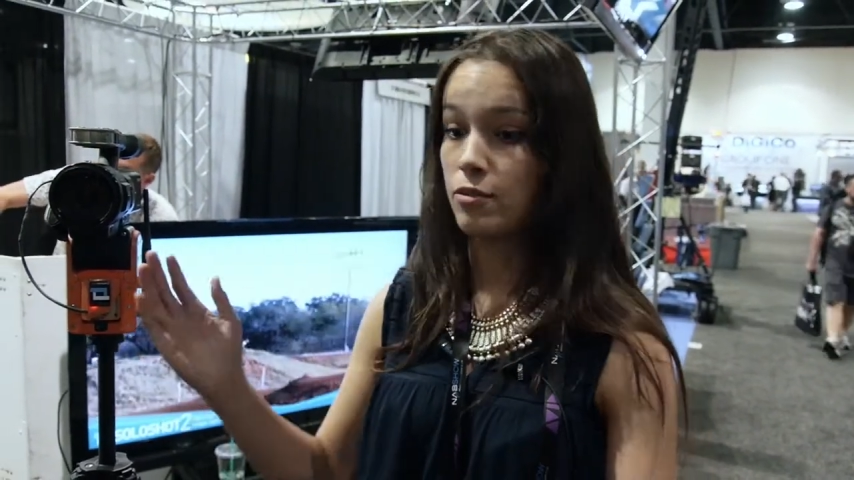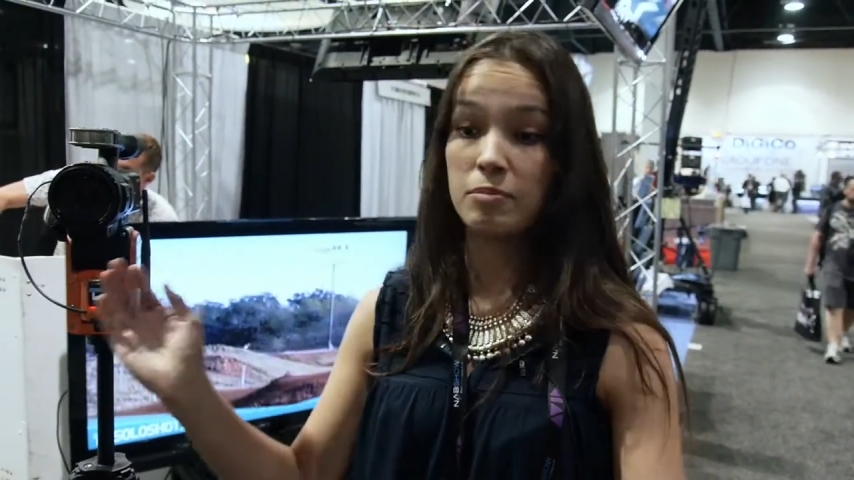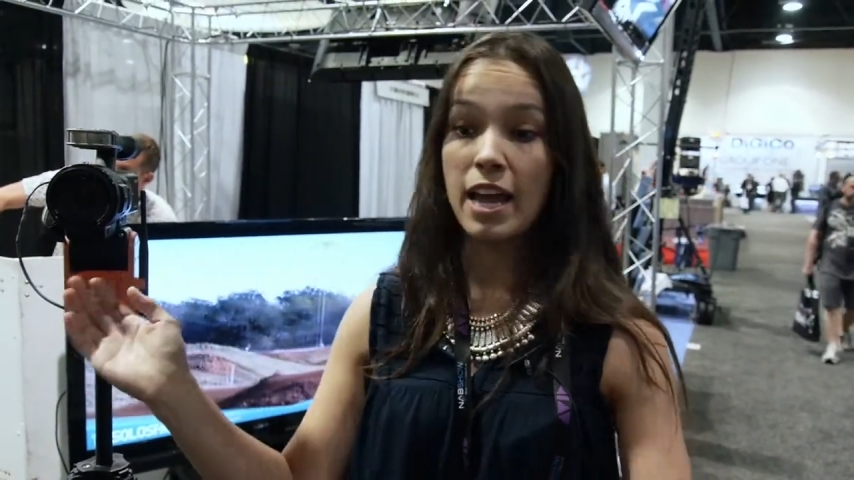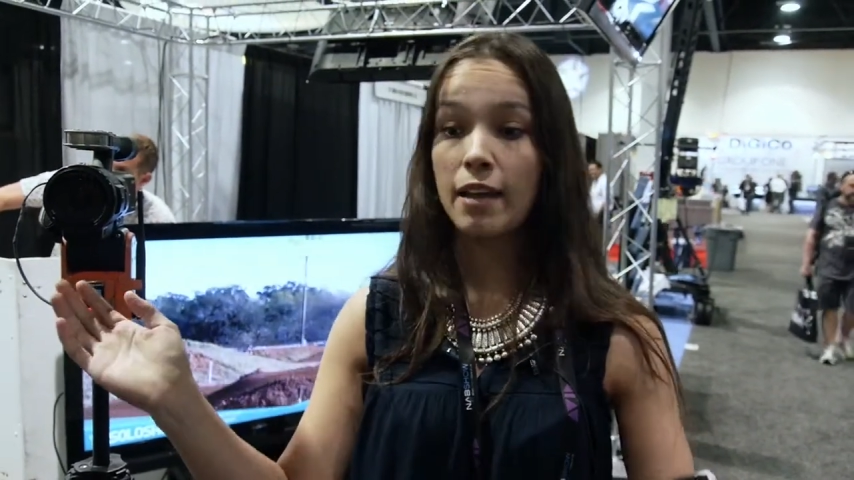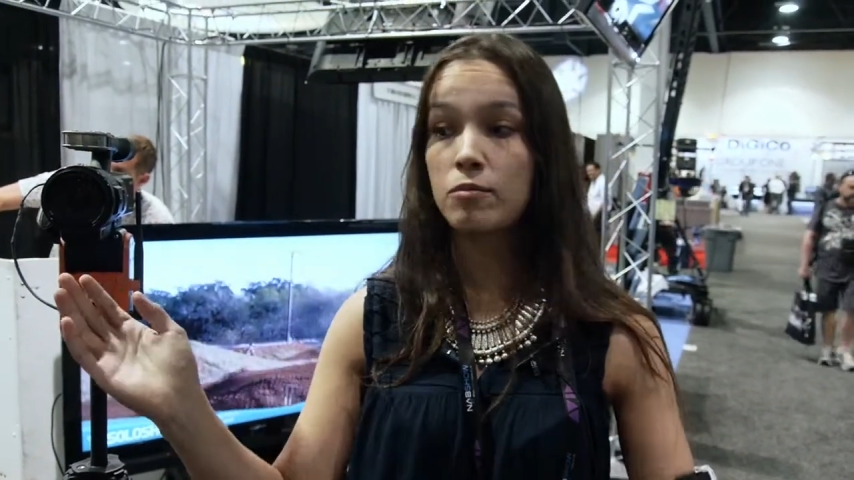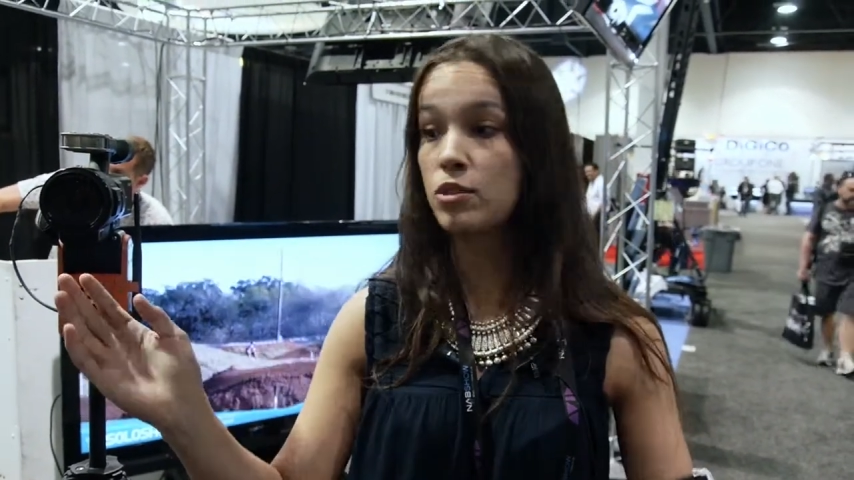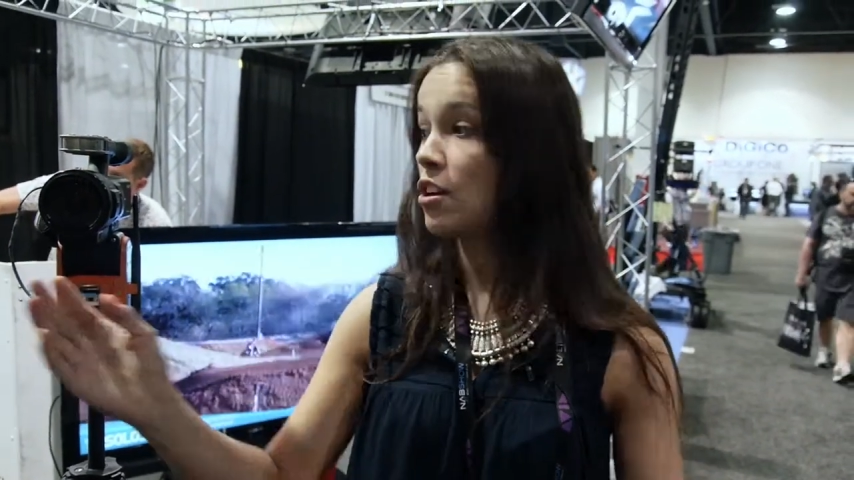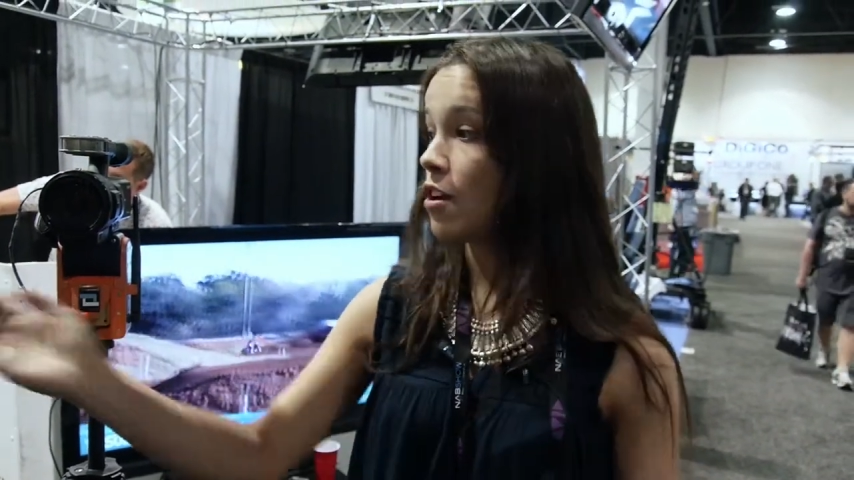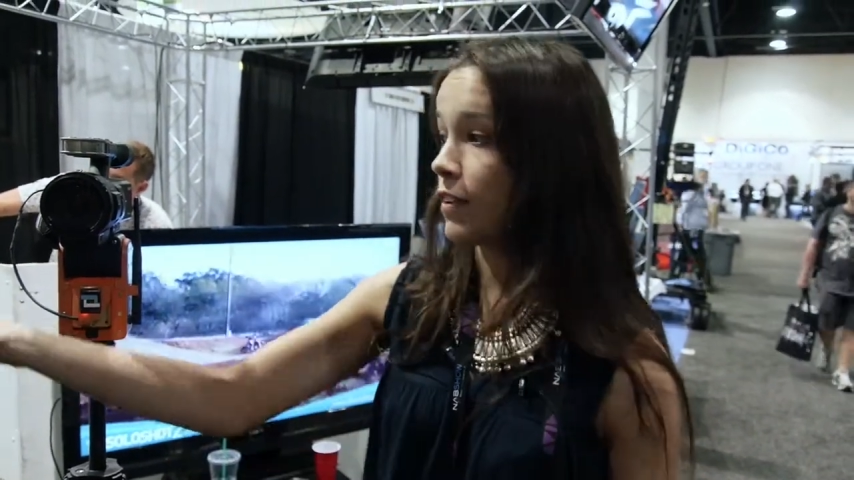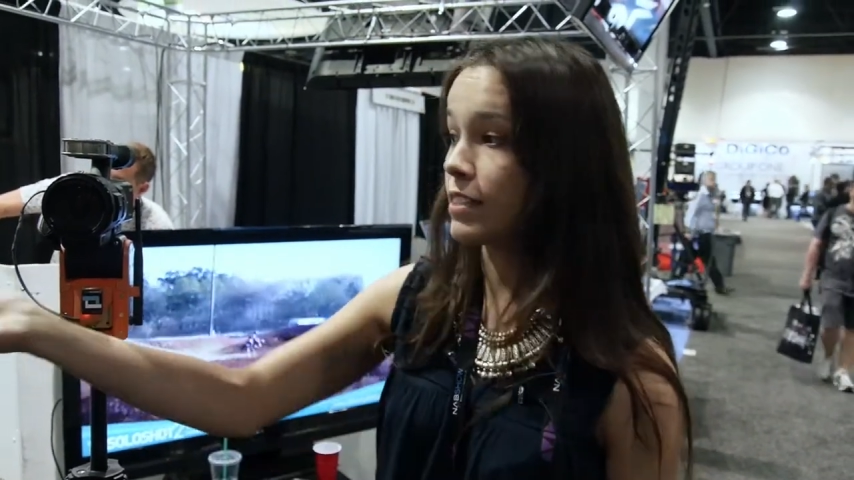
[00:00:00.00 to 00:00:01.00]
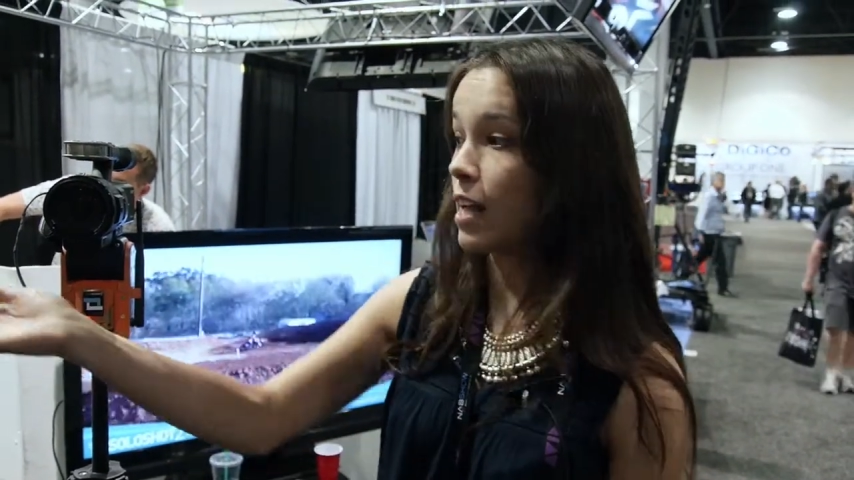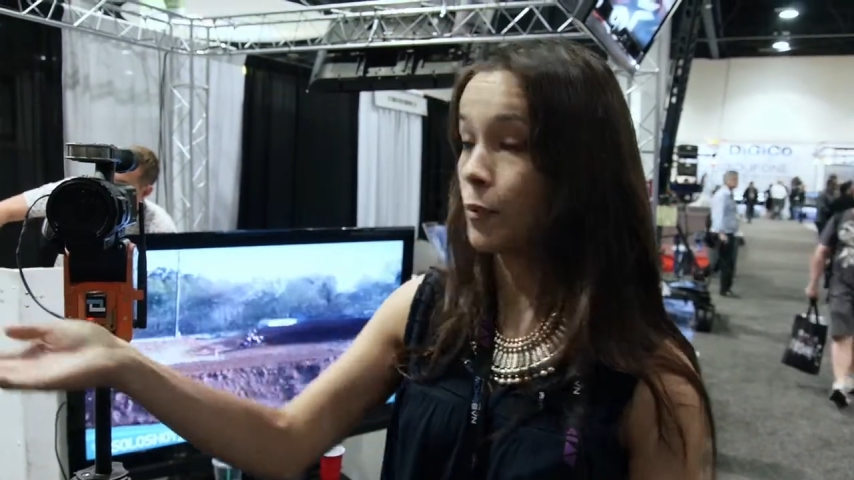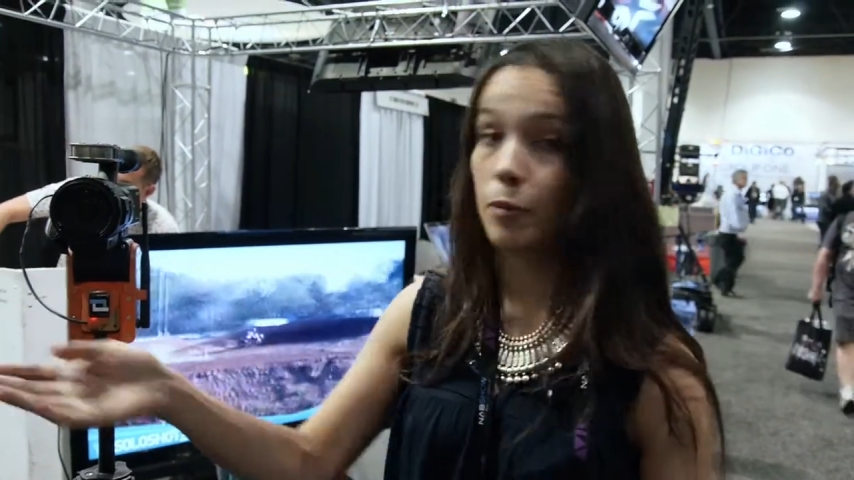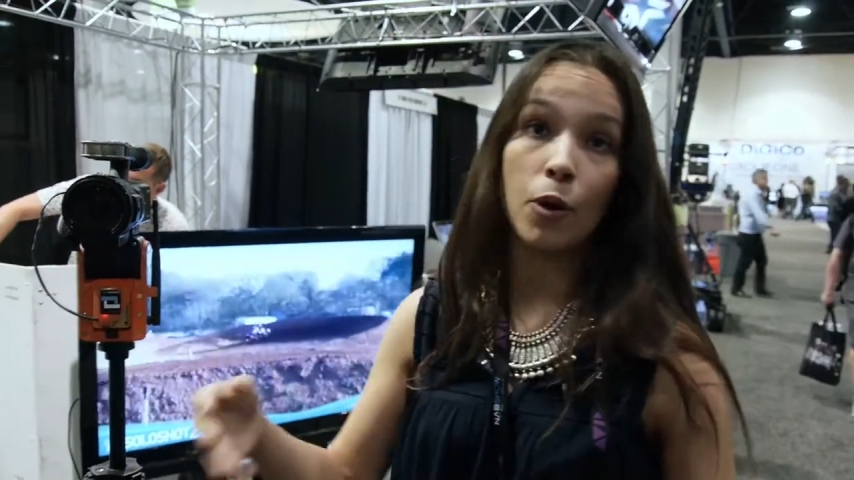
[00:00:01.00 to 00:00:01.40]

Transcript: Sometimes, for example,